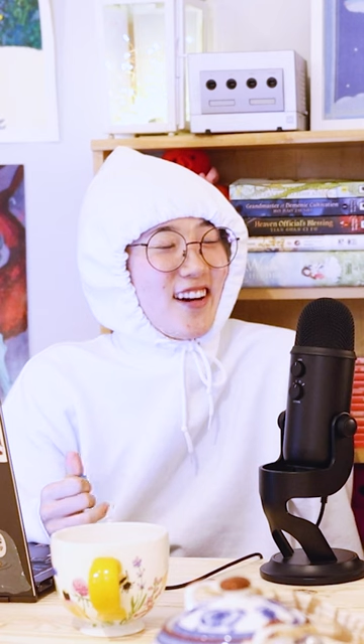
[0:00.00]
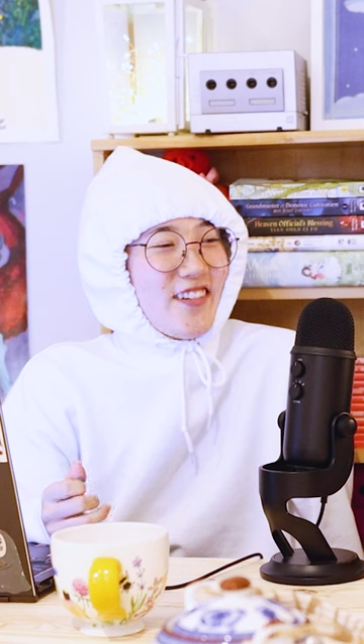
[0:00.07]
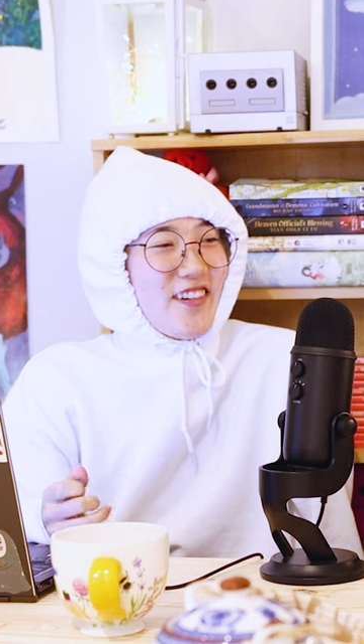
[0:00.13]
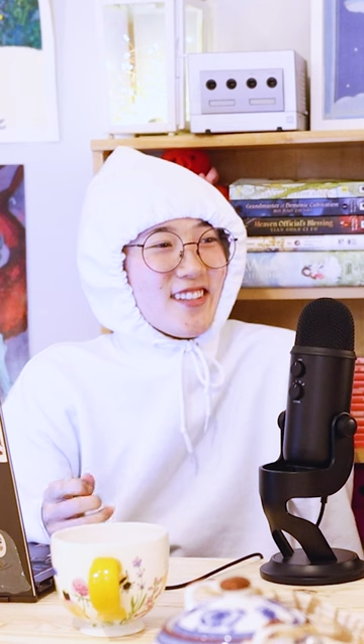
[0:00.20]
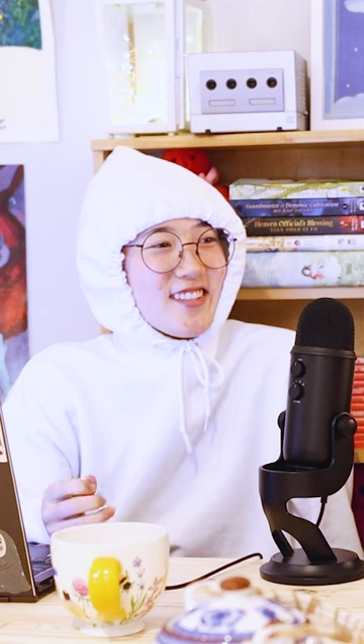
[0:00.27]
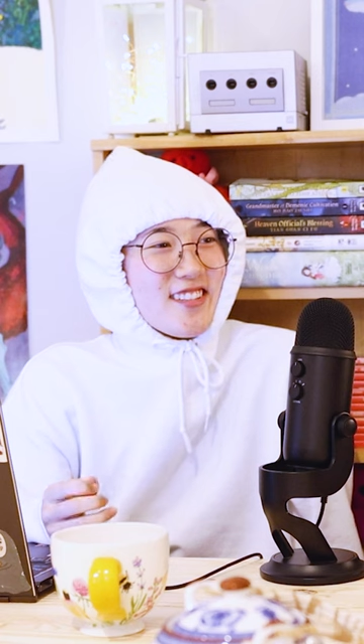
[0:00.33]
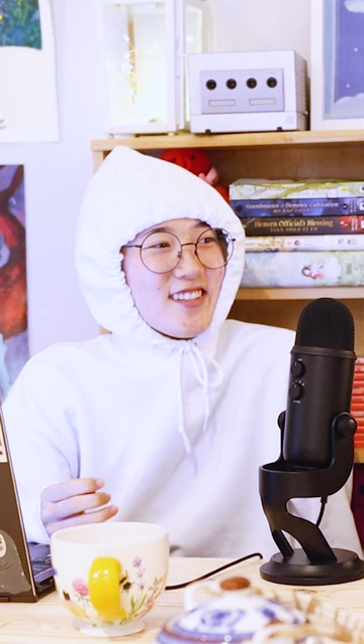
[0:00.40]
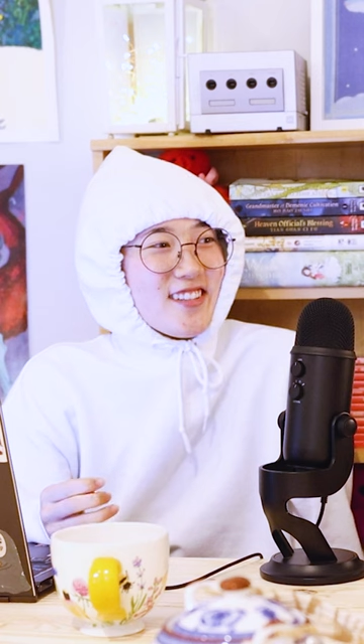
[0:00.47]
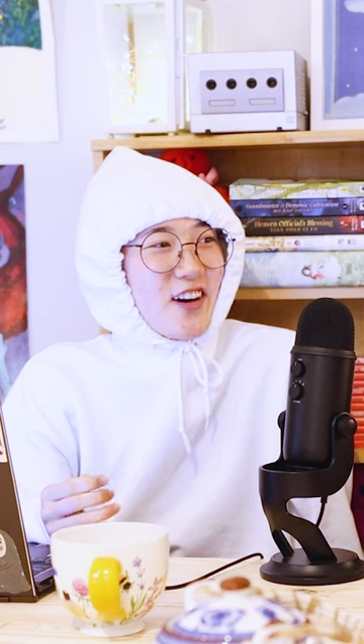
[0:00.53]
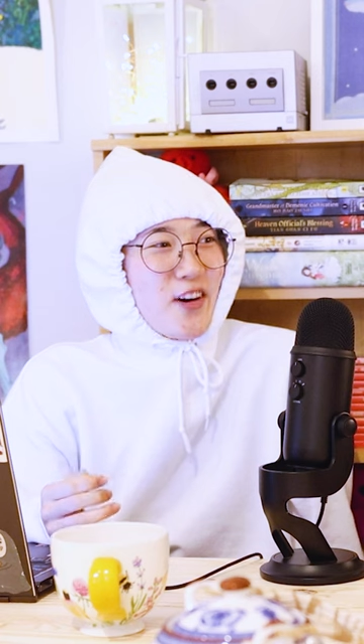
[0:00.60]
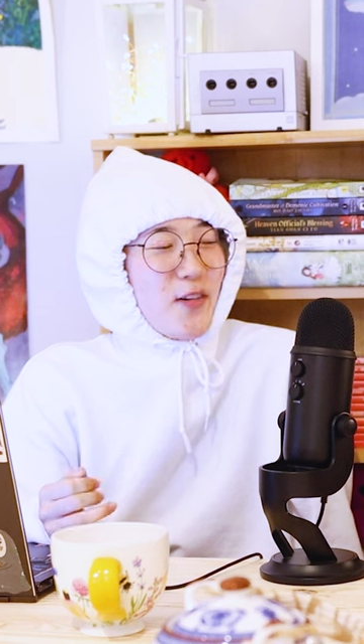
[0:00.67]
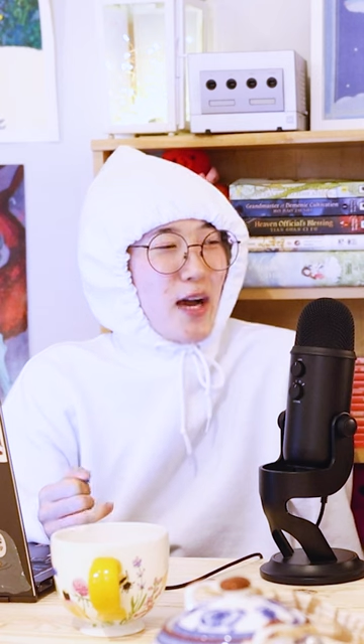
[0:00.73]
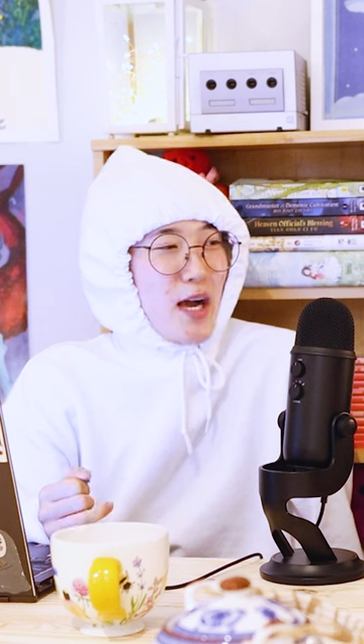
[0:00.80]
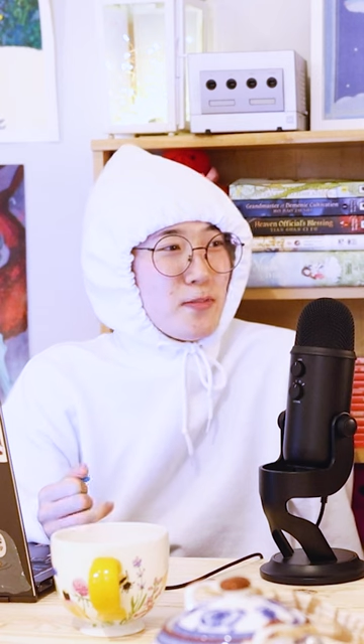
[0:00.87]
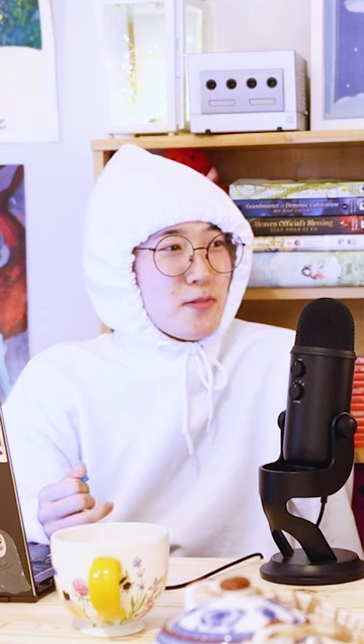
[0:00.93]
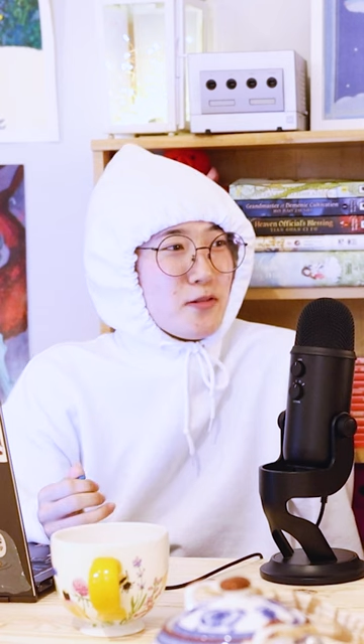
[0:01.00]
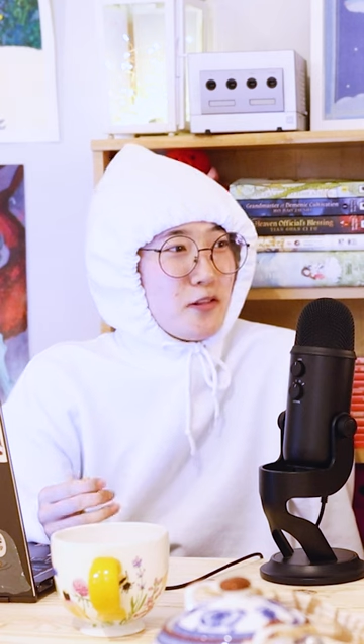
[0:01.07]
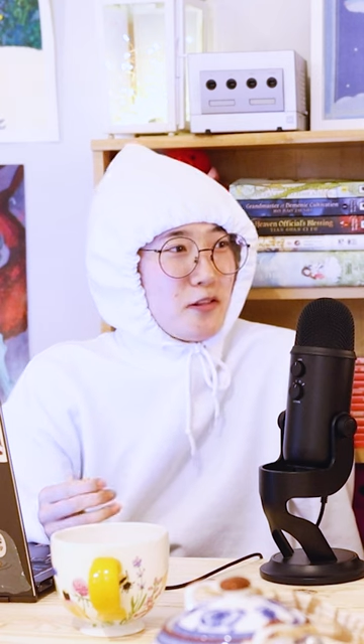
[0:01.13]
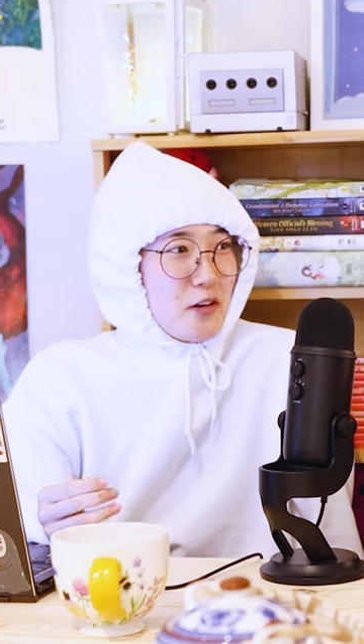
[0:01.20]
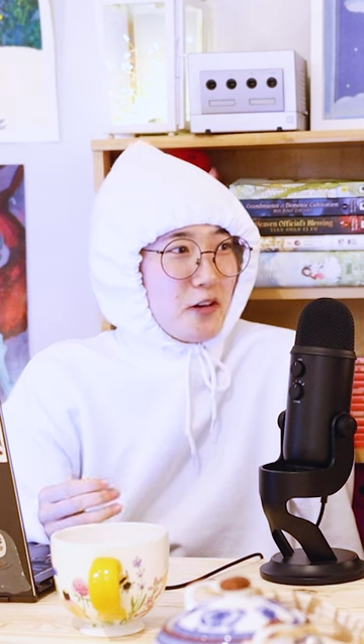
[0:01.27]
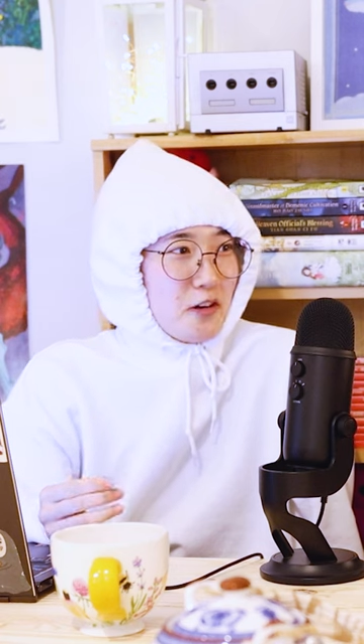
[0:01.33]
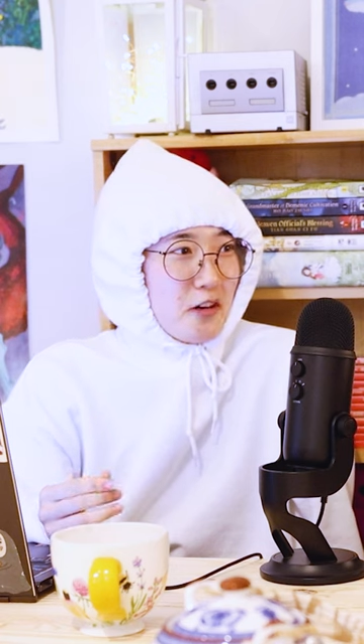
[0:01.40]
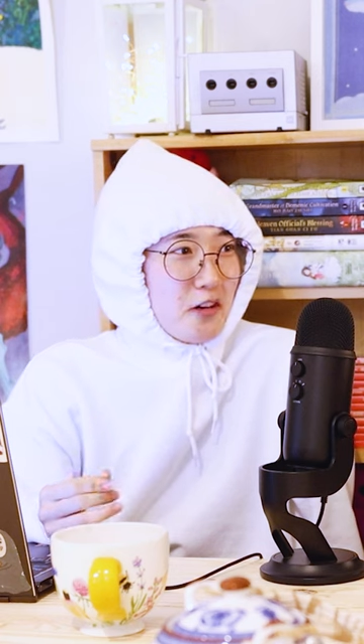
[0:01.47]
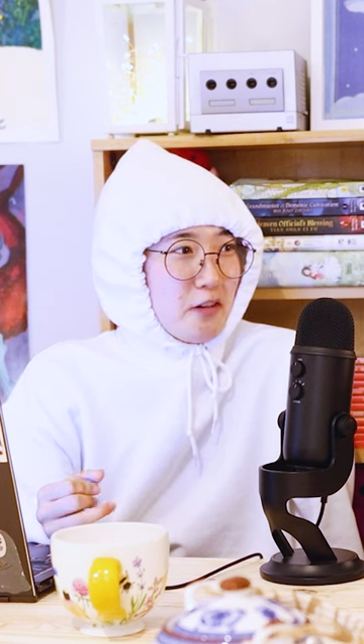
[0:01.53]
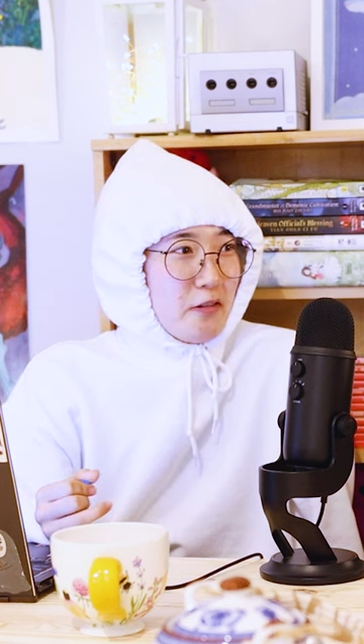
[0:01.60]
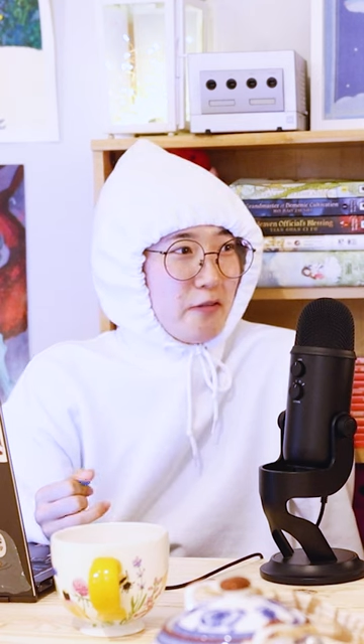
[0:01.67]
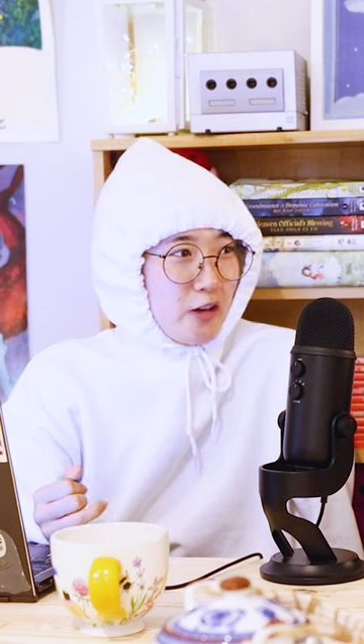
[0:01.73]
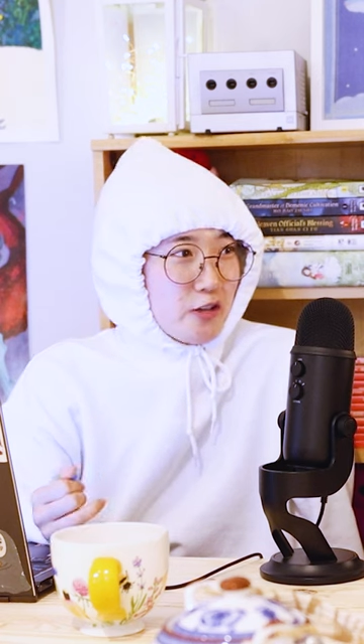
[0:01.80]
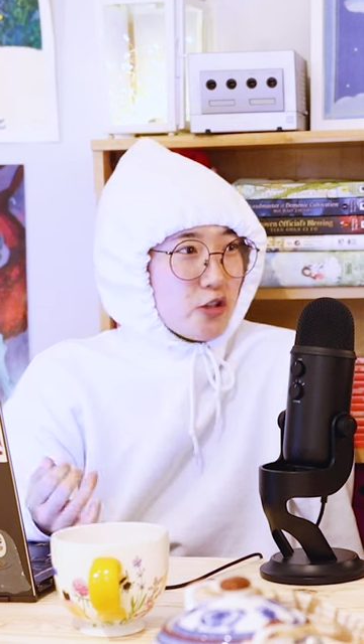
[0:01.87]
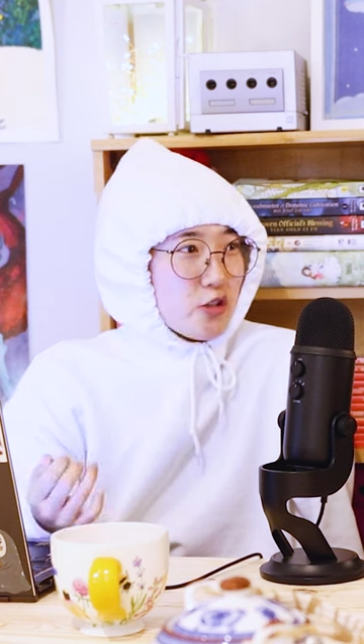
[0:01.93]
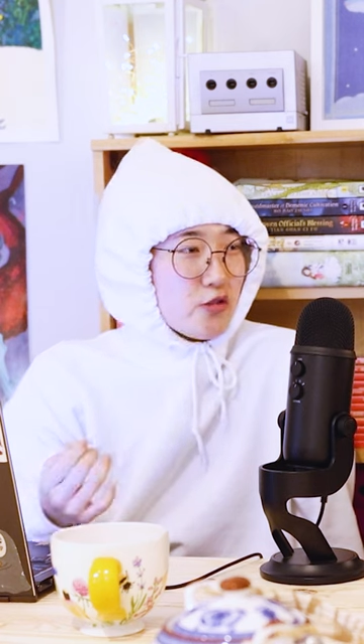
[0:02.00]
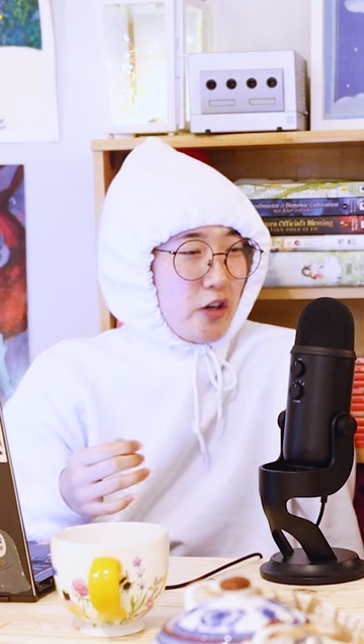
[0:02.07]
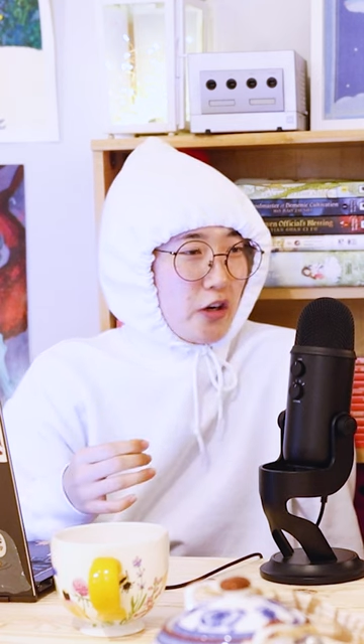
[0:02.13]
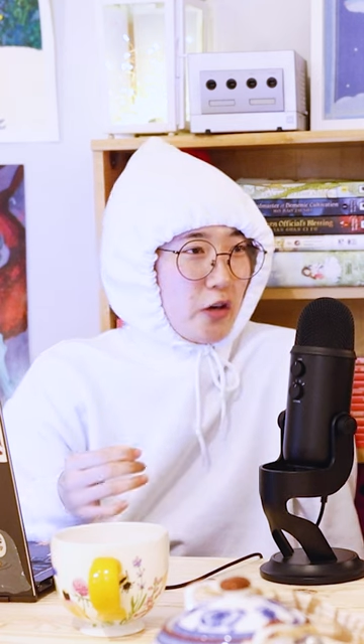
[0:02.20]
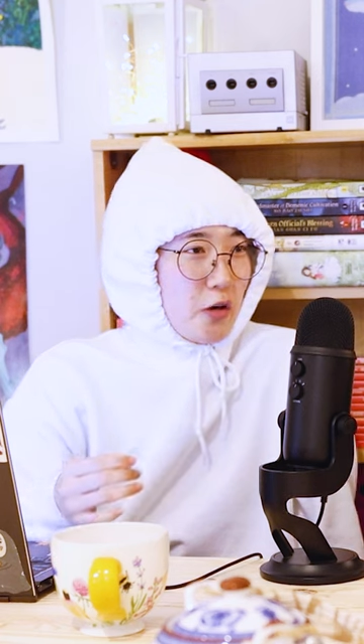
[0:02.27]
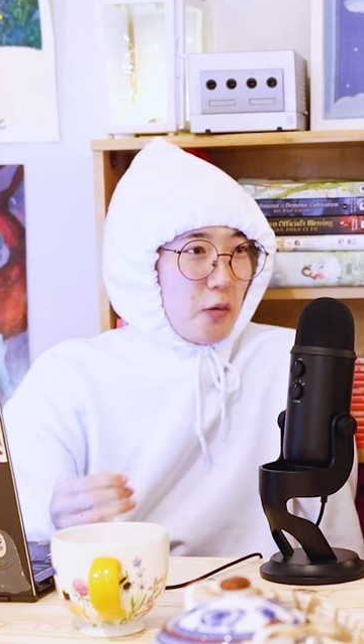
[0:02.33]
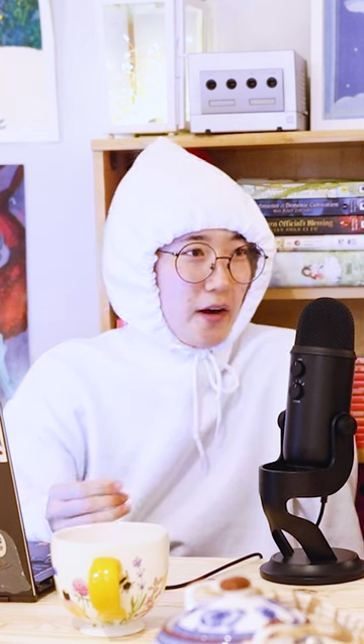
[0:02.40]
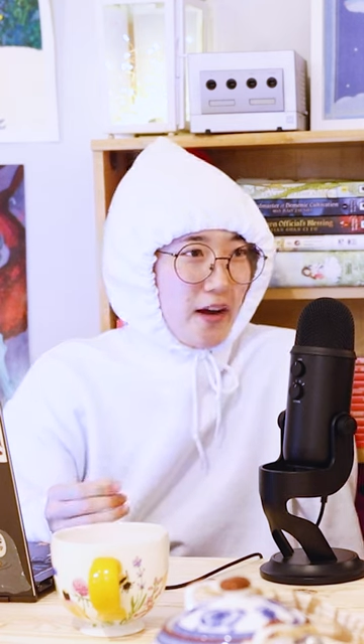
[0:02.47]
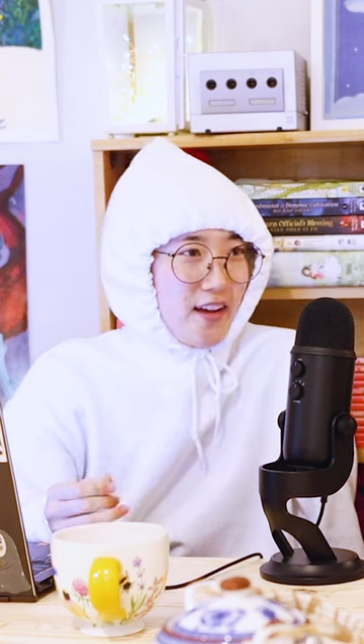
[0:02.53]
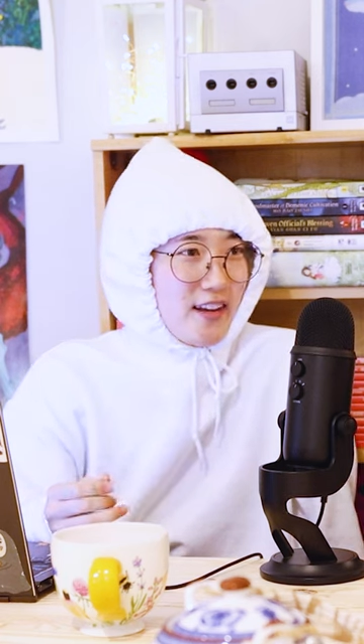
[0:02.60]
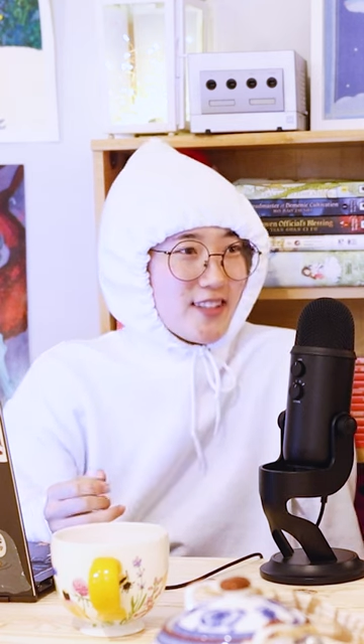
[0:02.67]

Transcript: I wanted to know what happened to the girl while she was running away.